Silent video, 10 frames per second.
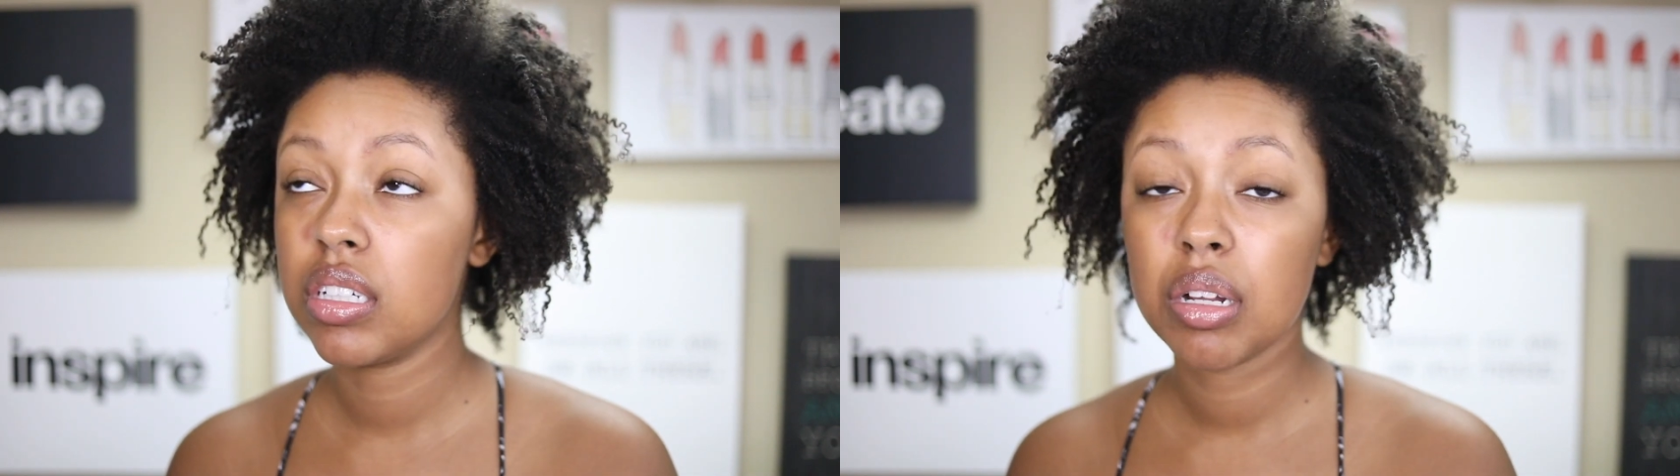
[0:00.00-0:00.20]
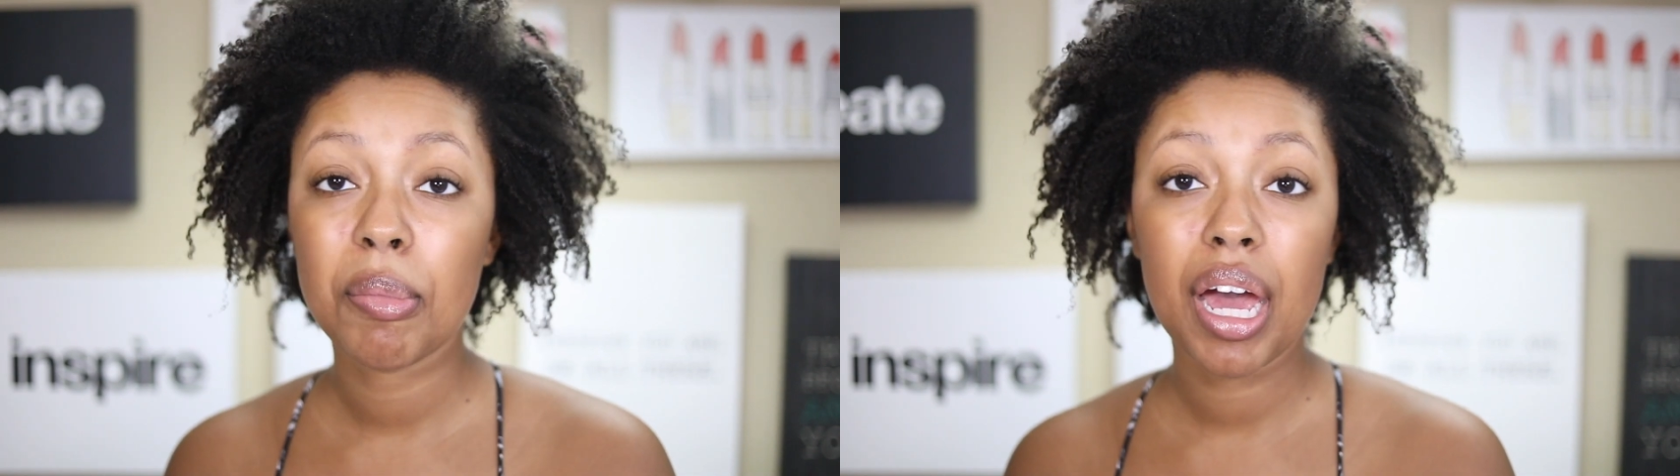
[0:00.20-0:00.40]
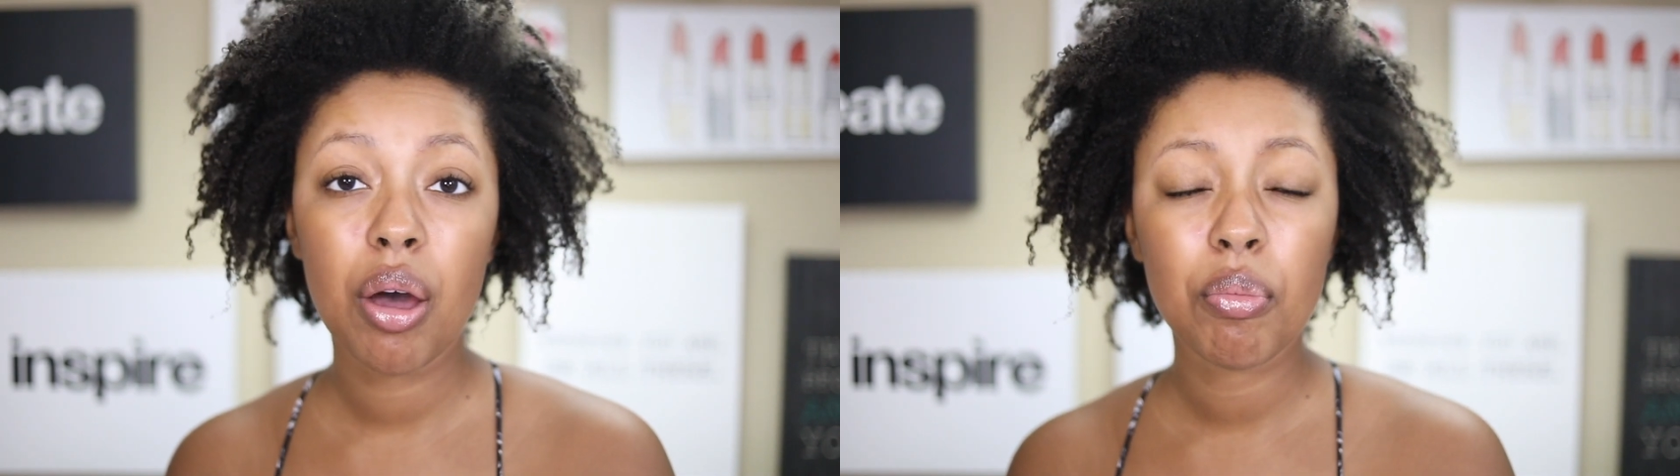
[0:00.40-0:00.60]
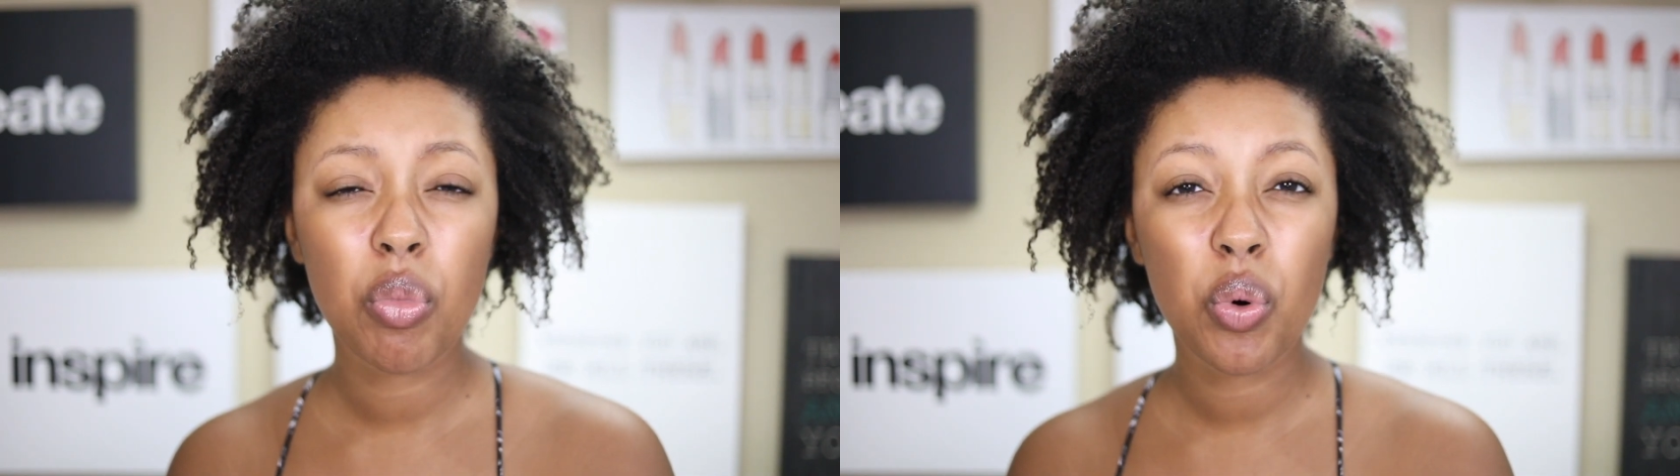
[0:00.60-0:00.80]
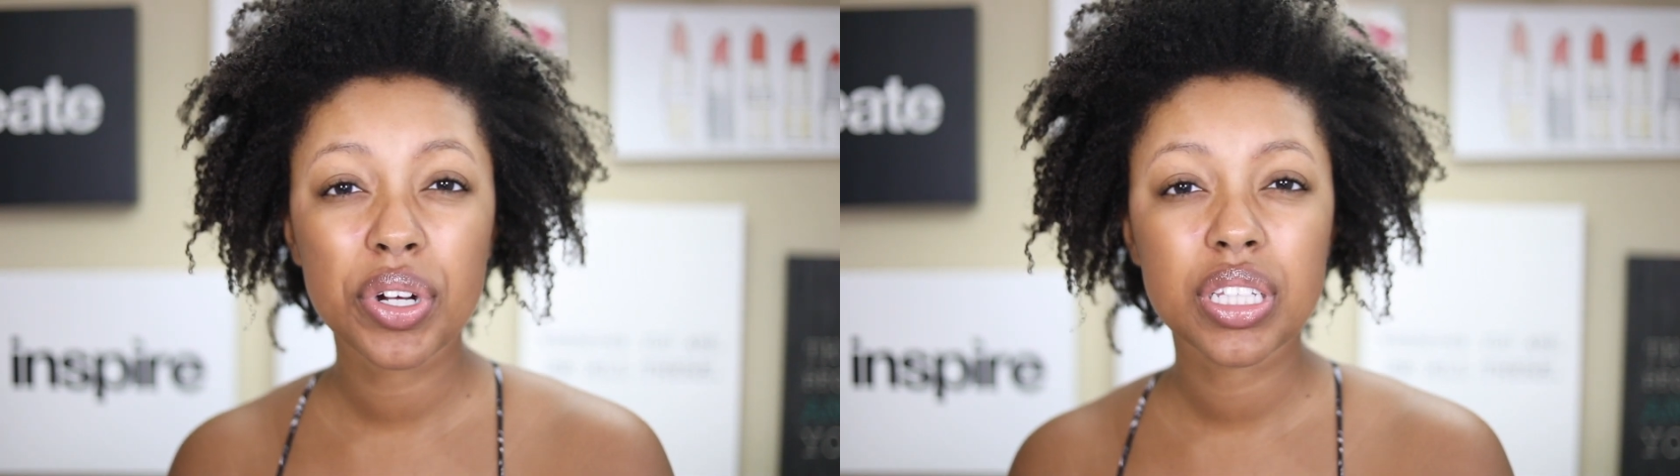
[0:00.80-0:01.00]
good amount
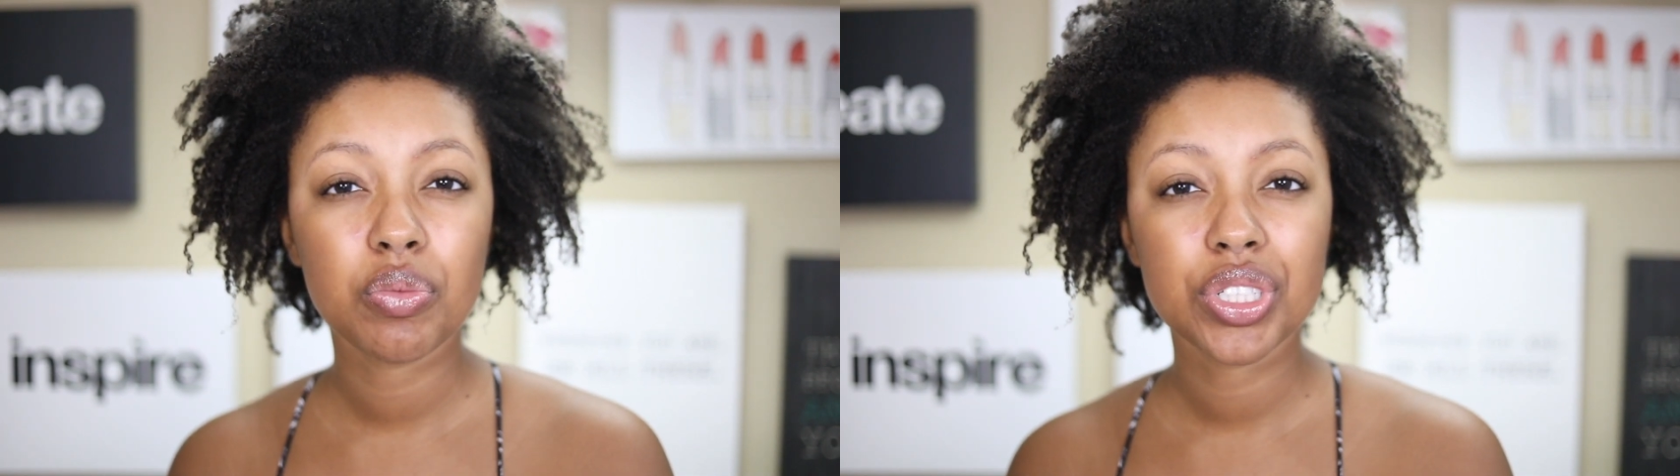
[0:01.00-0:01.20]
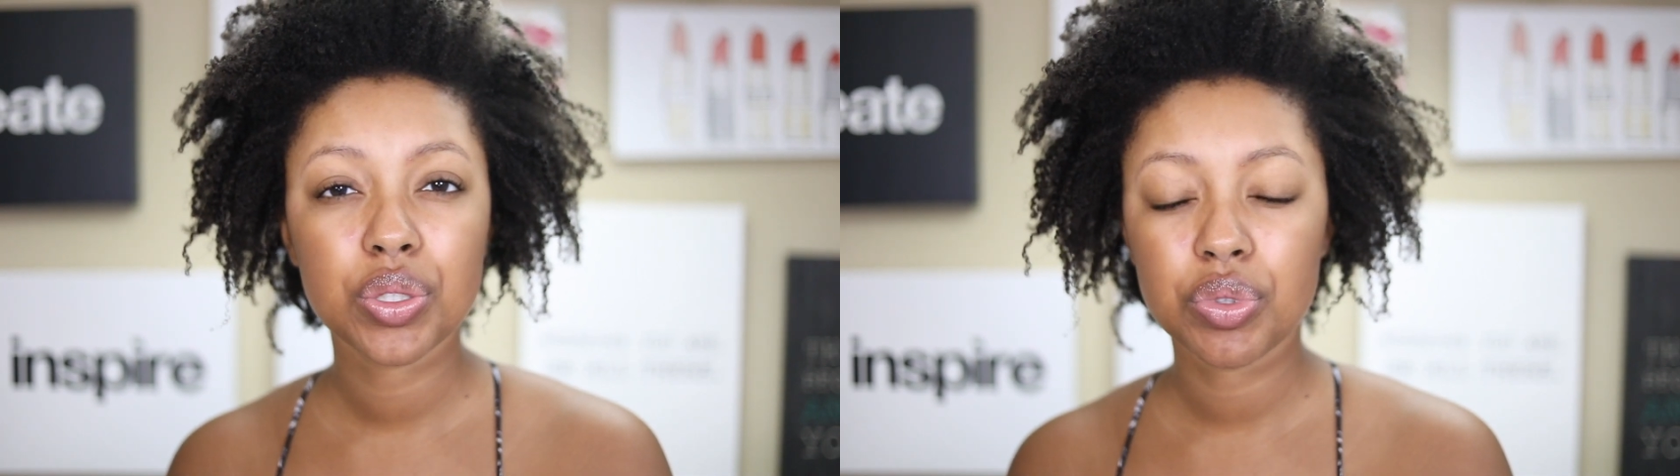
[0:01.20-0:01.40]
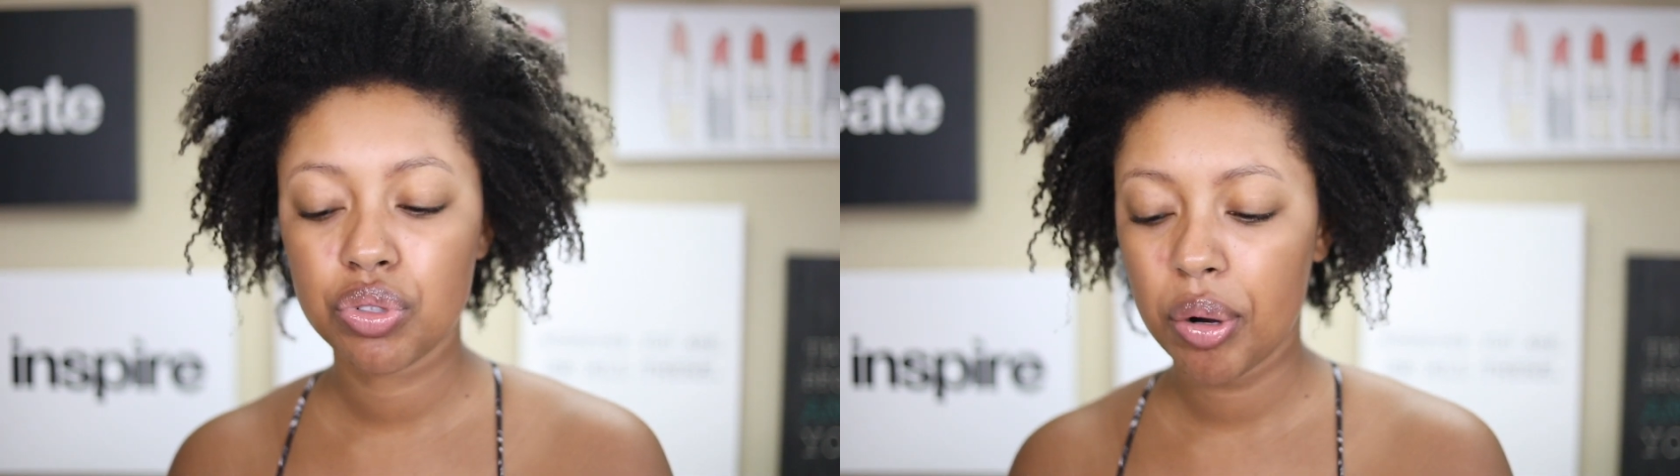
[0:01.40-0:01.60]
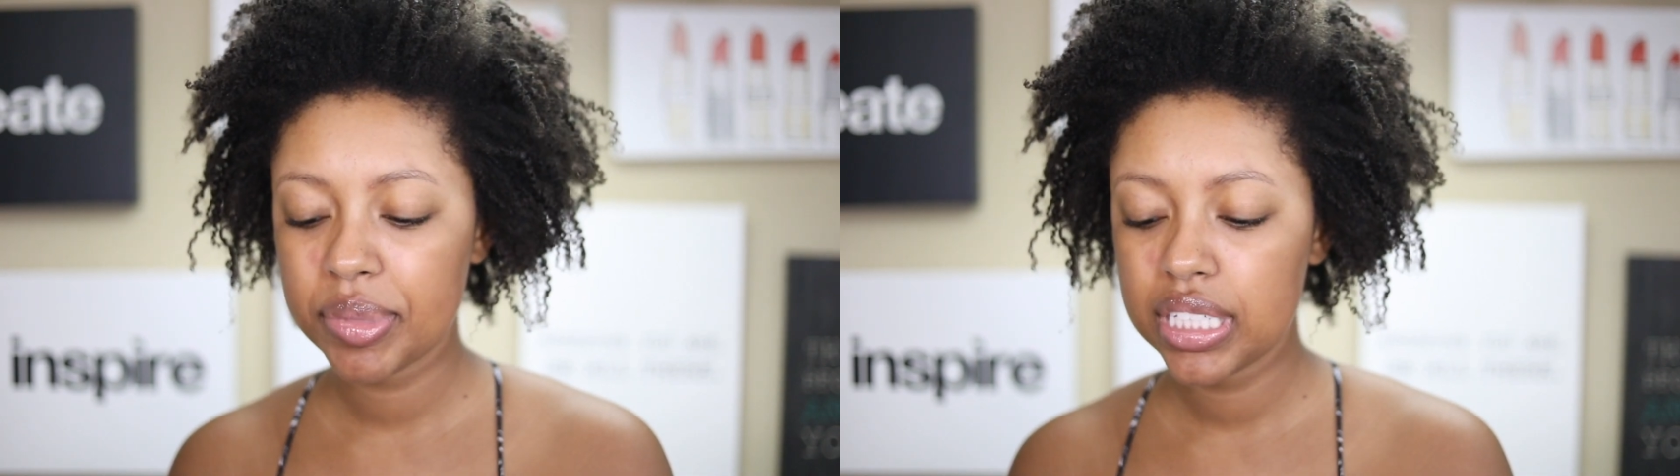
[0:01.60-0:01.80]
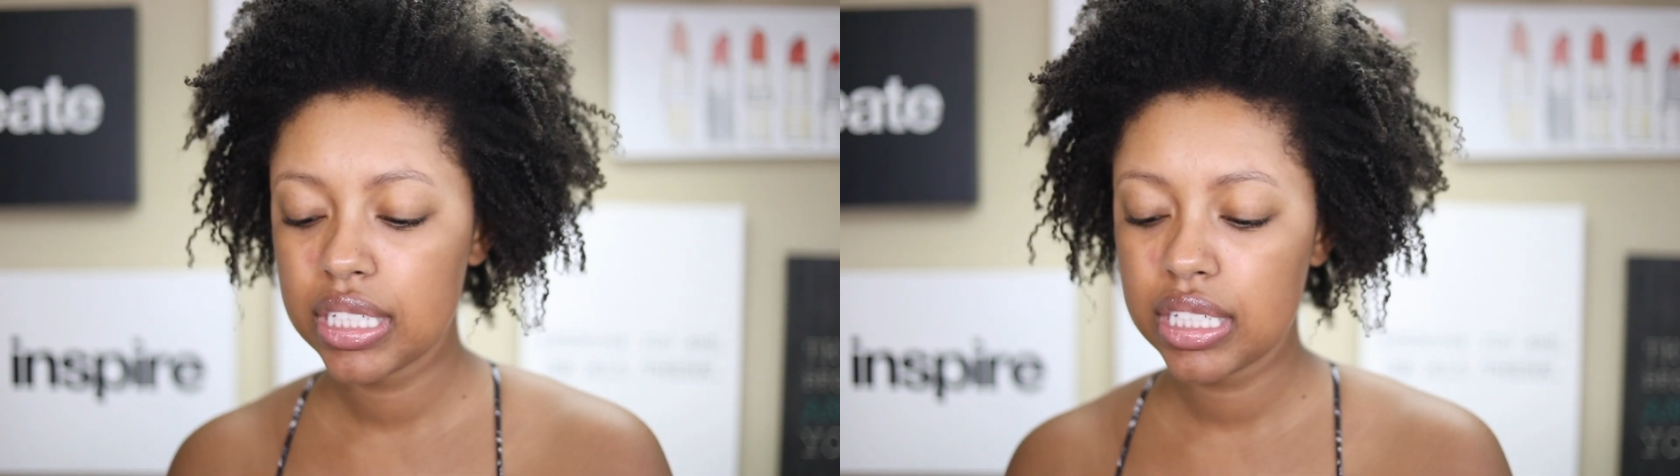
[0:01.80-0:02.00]
more than what you would
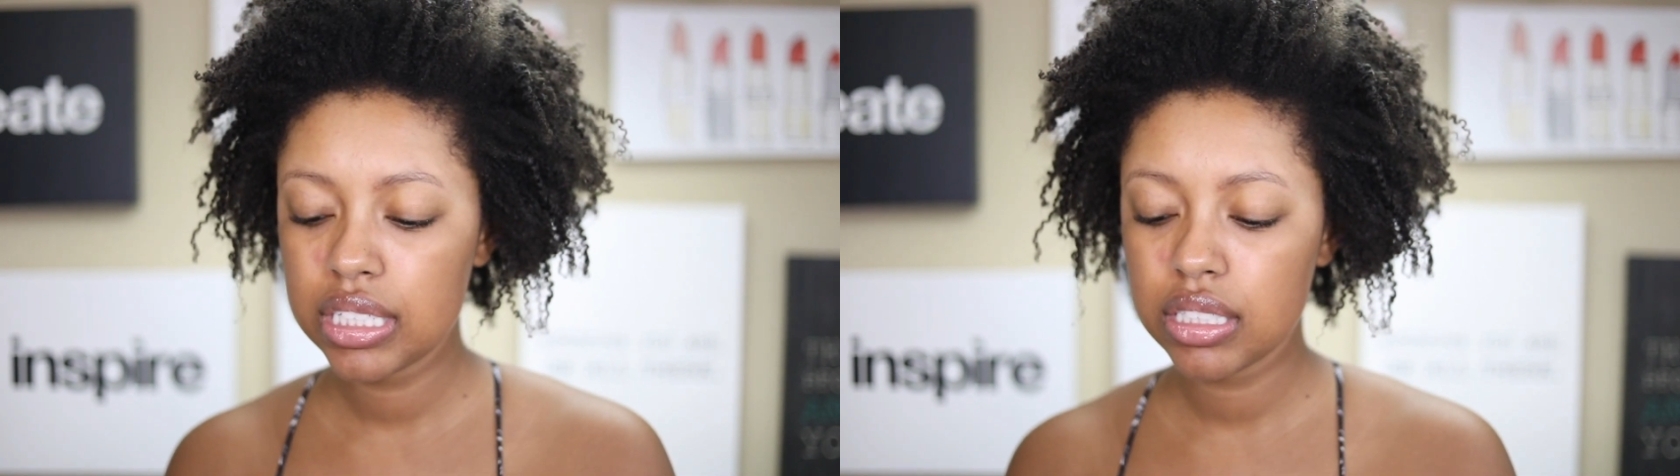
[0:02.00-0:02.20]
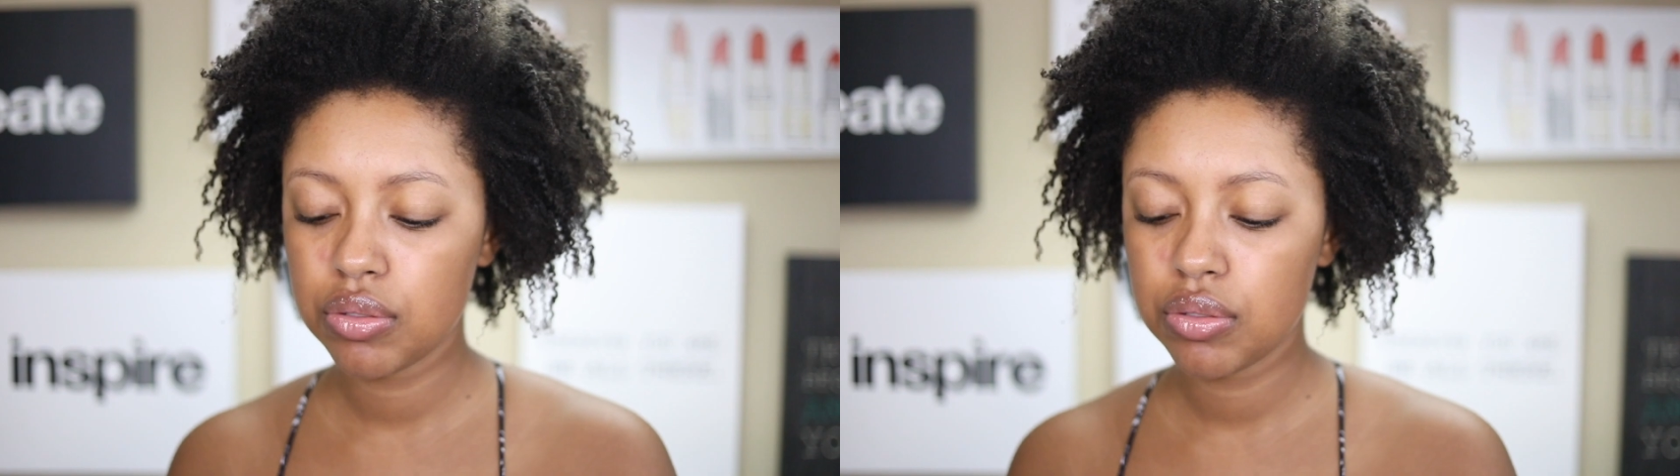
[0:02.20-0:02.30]
normally get.